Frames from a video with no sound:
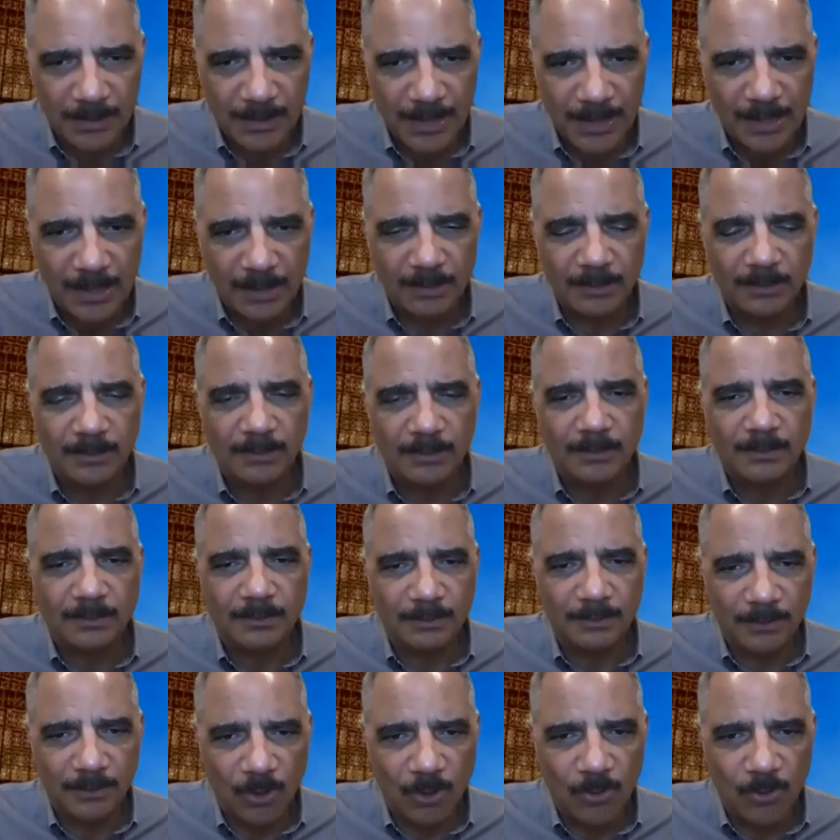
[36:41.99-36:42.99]
state,
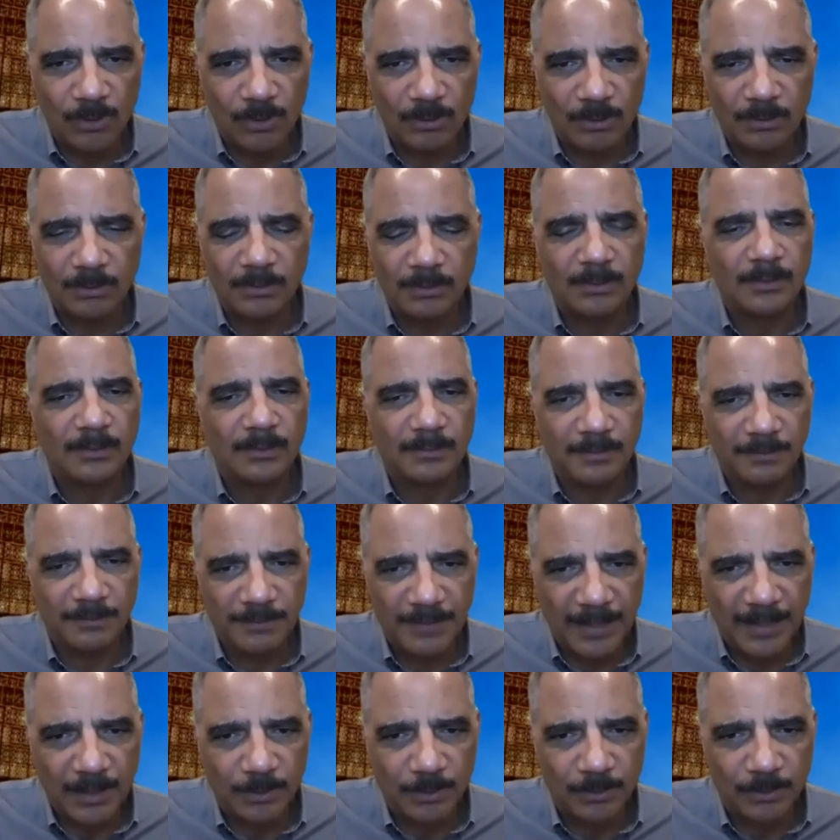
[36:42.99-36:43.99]
local,
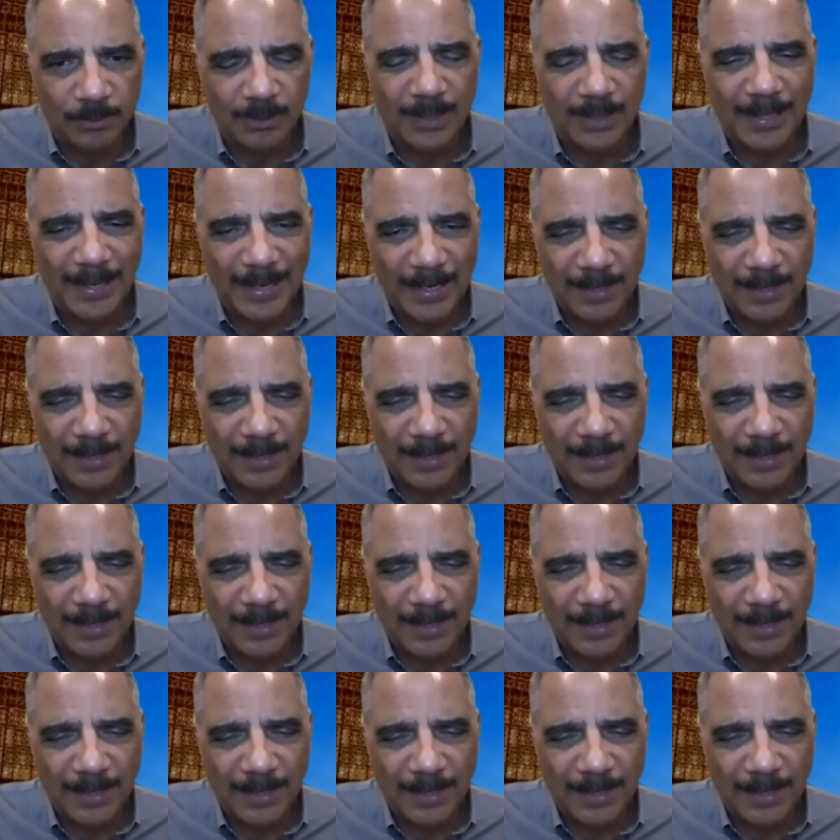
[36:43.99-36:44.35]
federal.